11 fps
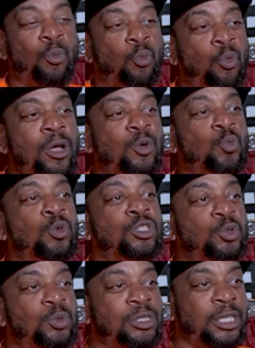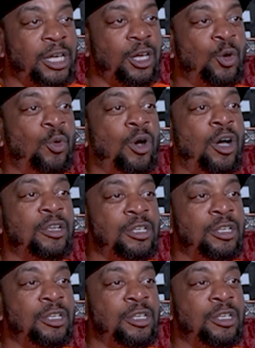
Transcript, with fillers: what would you tell a